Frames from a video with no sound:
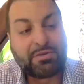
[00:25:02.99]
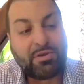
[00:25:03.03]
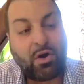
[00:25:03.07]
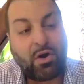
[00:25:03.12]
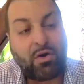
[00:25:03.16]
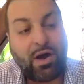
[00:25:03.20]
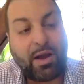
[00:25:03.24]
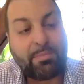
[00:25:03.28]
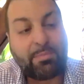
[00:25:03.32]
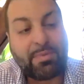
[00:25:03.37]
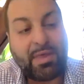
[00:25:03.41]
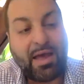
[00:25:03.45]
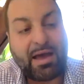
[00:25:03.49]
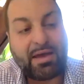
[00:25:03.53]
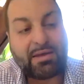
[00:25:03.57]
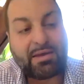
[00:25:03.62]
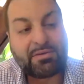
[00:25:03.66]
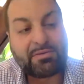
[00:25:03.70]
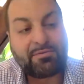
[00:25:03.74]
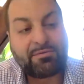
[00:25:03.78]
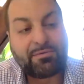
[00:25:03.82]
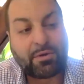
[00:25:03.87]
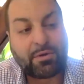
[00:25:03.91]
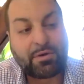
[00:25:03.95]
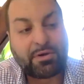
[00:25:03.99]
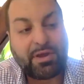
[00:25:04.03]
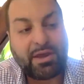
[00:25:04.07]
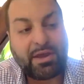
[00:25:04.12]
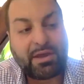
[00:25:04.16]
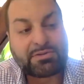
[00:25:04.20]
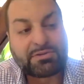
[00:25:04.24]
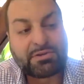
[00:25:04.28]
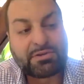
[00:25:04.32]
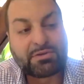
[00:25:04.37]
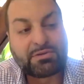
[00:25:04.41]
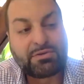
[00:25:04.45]
No, I'm not
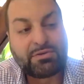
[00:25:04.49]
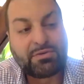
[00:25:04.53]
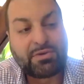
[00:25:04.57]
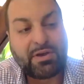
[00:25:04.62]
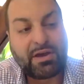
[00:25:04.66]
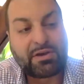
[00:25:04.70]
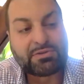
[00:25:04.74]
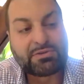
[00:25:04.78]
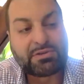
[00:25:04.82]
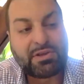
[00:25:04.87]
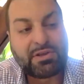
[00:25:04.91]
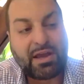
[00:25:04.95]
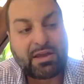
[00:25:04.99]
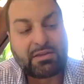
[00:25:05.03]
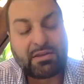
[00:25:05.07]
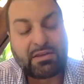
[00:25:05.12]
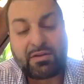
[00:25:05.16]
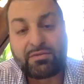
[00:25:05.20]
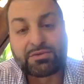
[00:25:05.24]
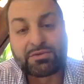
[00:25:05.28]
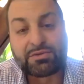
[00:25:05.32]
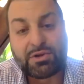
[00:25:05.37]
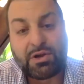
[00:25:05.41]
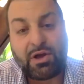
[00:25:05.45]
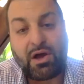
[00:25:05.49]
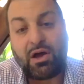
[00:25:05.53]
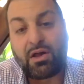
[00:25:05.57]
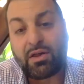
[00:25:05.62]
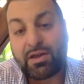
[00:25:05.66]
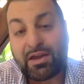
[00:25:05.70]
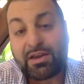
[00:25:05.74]
forecasting 2009 levels at all.